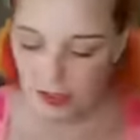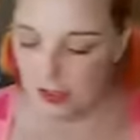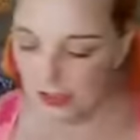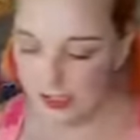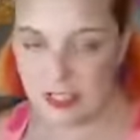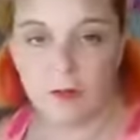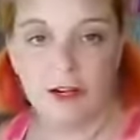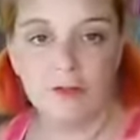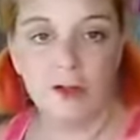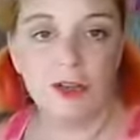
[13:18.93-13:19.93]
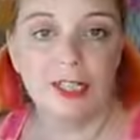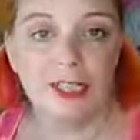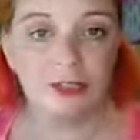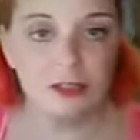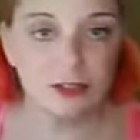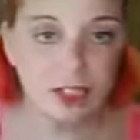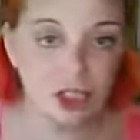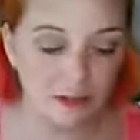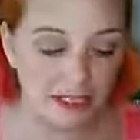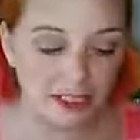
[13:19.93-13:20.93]
This is where if you're a kid doing this, you
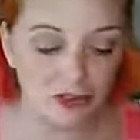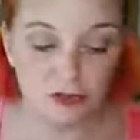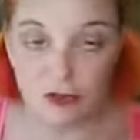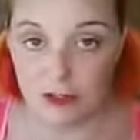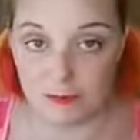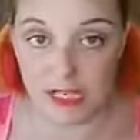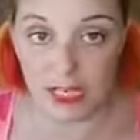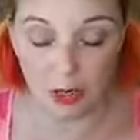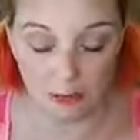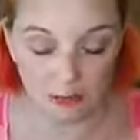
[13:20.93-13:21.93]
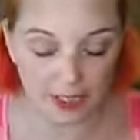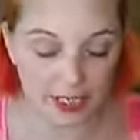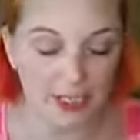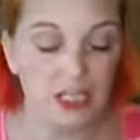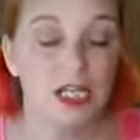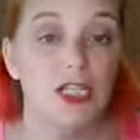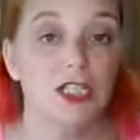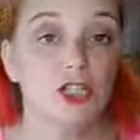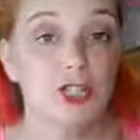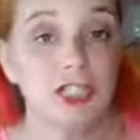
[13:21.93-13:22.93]
might need your grown-up to help, okay?
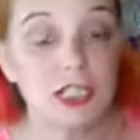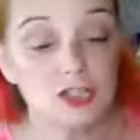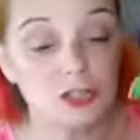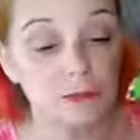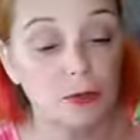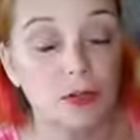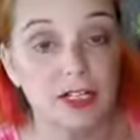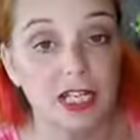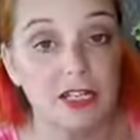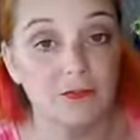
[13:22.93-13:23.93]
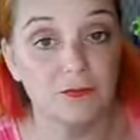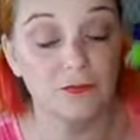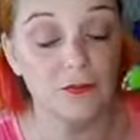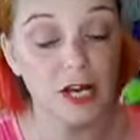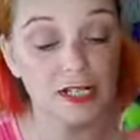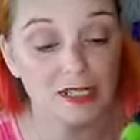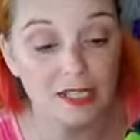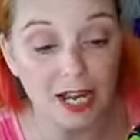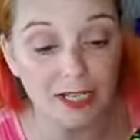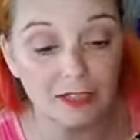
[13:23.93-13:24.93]
You're gonna put a
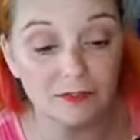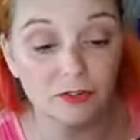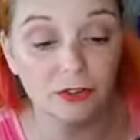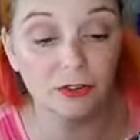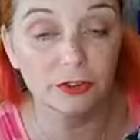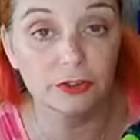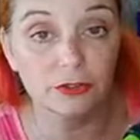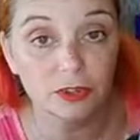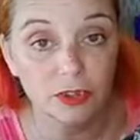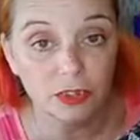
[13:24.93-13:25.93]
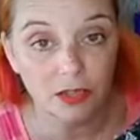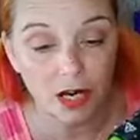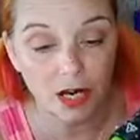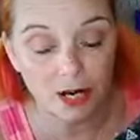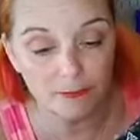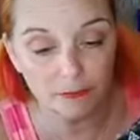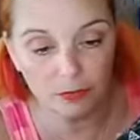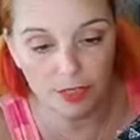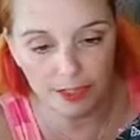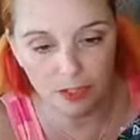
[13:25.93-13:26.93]
dot of glue,
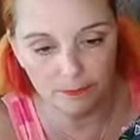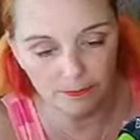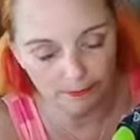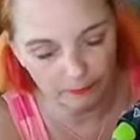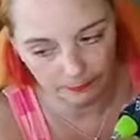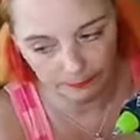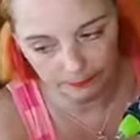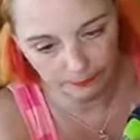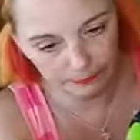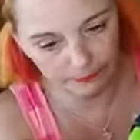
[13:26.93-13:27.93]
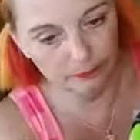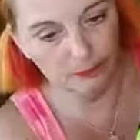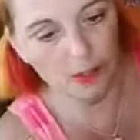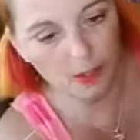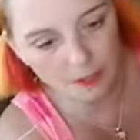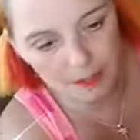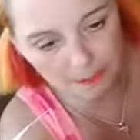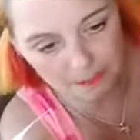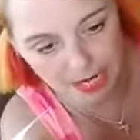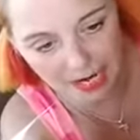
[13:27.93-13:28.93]
like on the
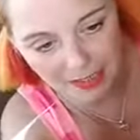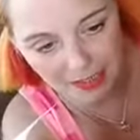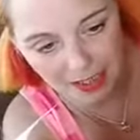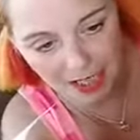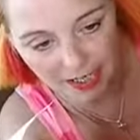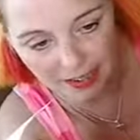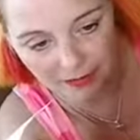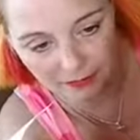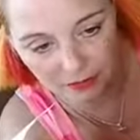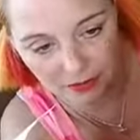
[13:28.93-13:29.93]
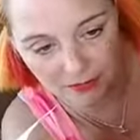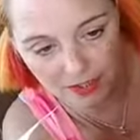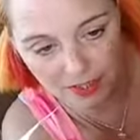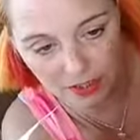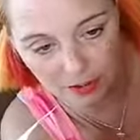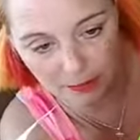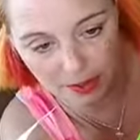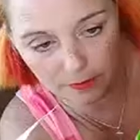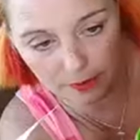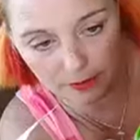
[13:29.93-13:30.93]
back, kind of close to your
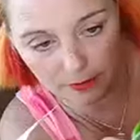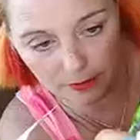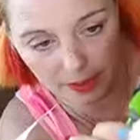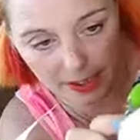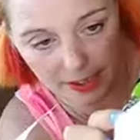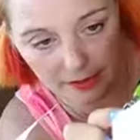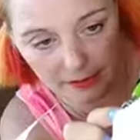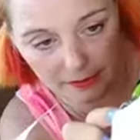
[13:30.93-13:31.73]
pinwheel, okay?